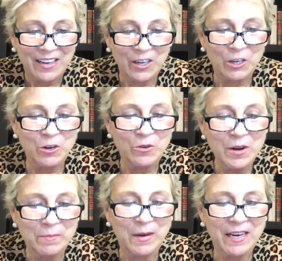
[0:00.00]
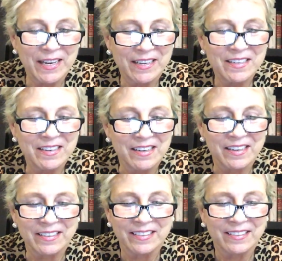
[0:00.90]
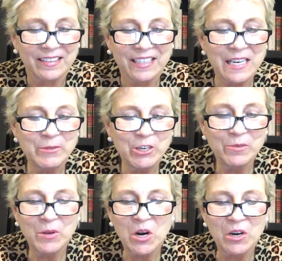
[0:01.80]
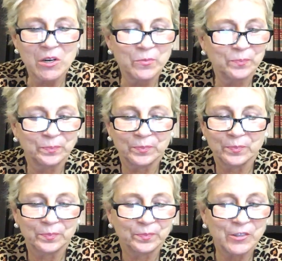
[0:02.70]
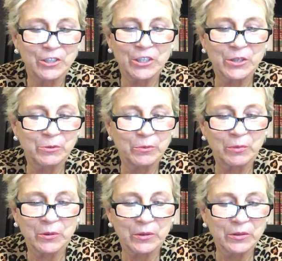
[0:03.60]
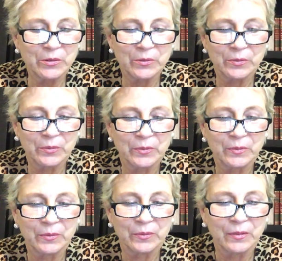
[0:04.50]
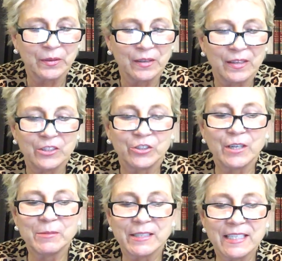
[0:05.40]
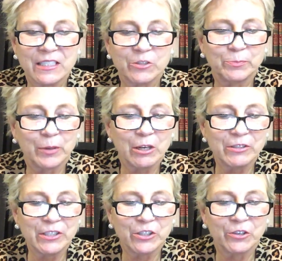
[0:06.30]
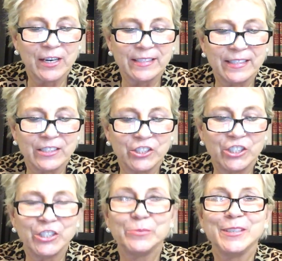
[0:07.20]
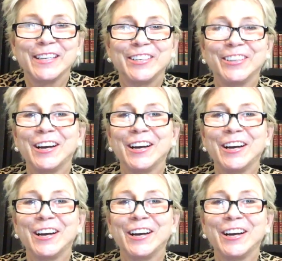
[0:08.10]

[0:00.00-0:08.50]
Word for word: Oh my God. Come here tomorrow, she told reporters. Trump says Pelosi's crazy and she should be under